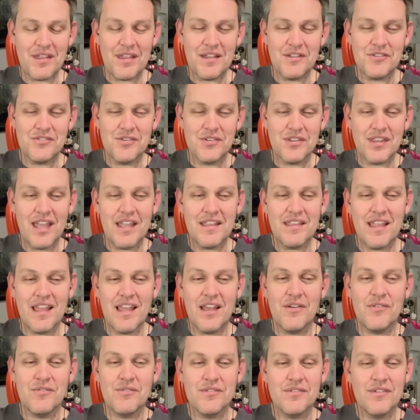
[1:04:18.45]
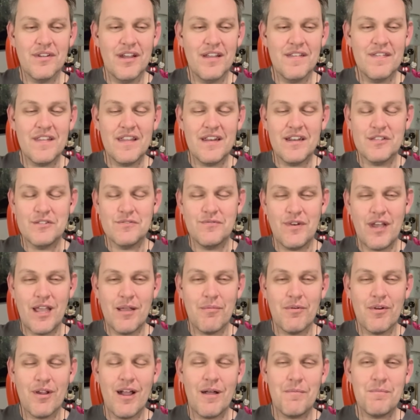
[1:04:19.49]
I took that down, undid its
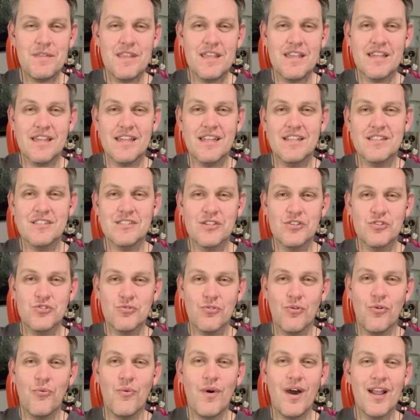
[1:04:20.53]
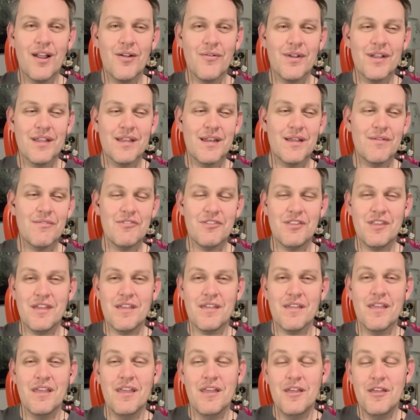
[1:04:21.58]
fiber optic and its control wiring and
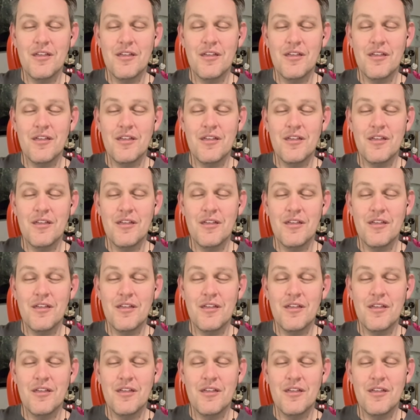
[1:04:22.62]
everything,